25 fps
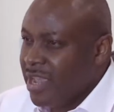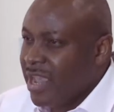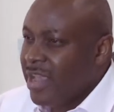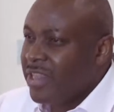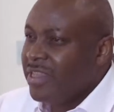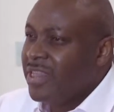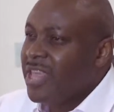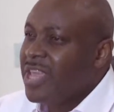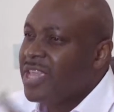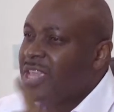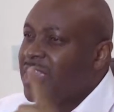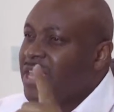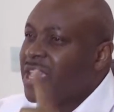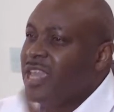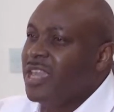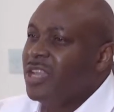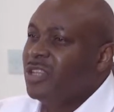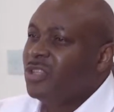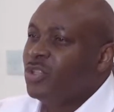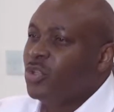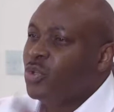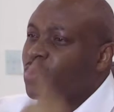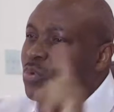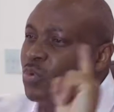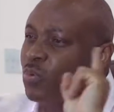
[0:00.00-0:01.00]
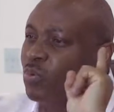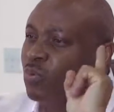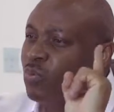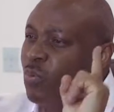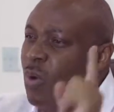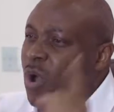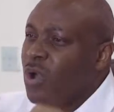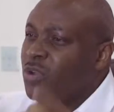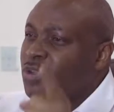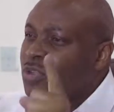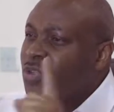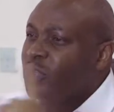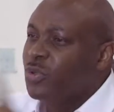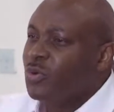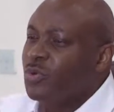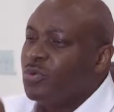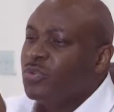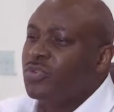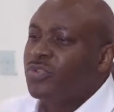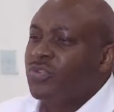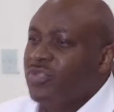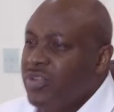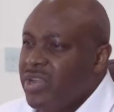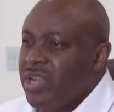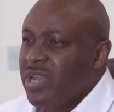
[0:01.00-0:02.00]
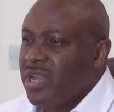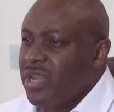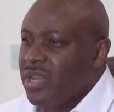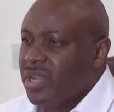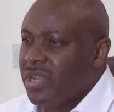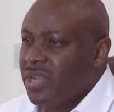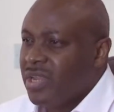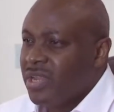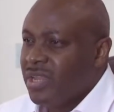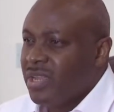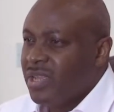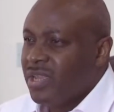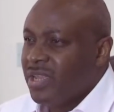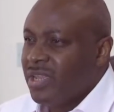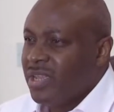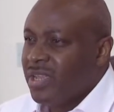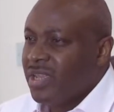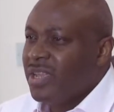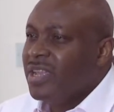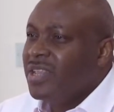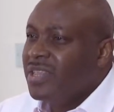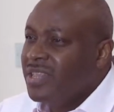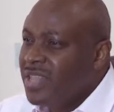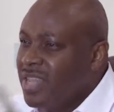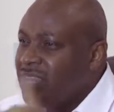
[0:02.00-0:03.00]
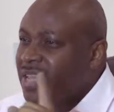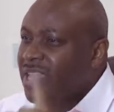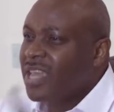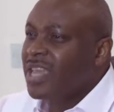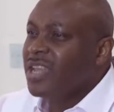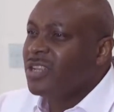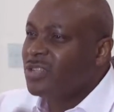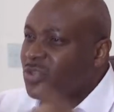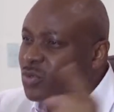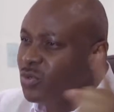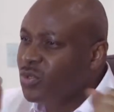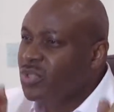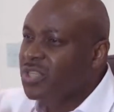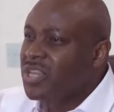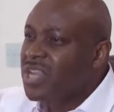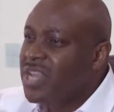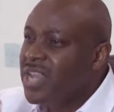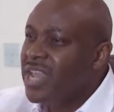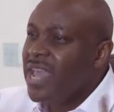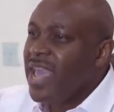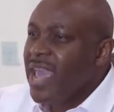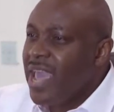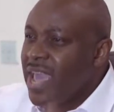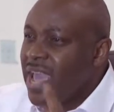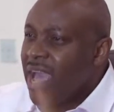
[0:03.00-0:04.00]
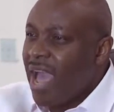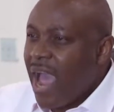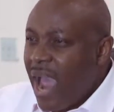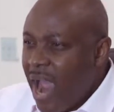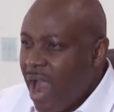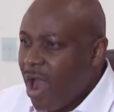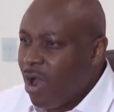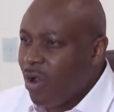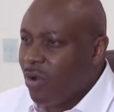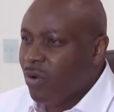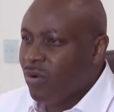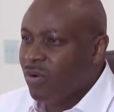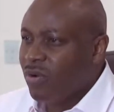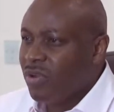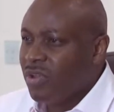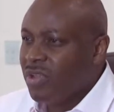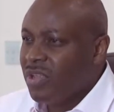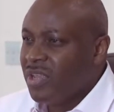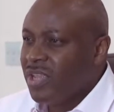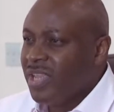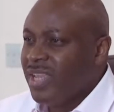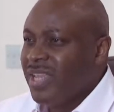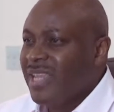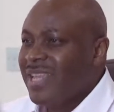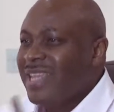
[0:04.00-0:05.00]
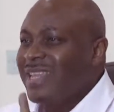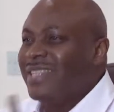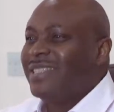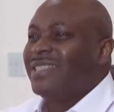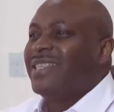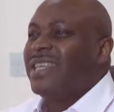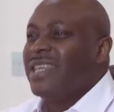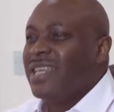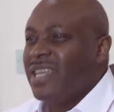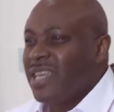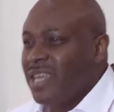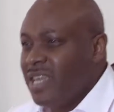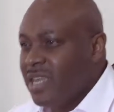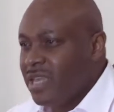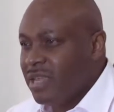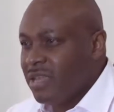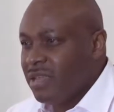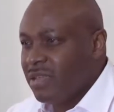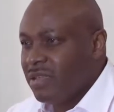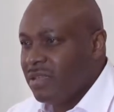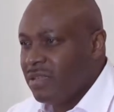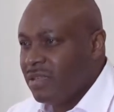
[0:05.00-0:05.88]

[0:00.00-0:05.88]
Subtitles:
The key to 1, 2, 3. The key to DAR is the E.